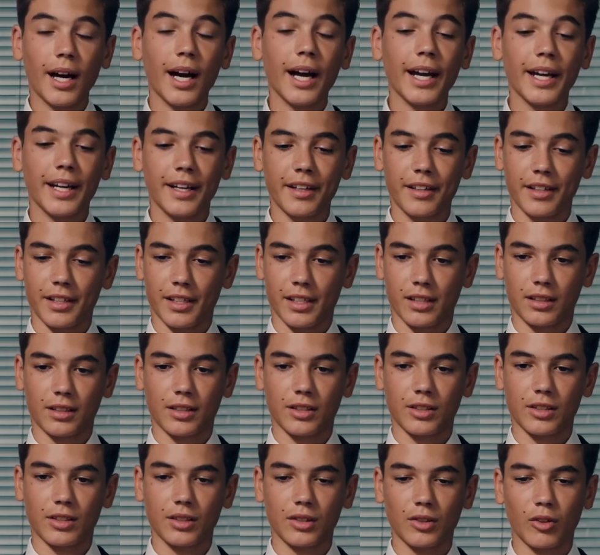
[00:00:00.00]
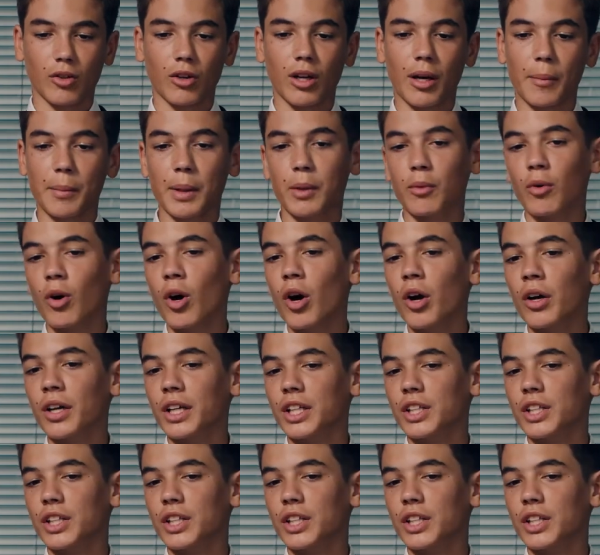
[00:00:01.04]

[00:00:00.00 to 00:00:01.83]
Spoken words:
I hate English. Don't get me wrong,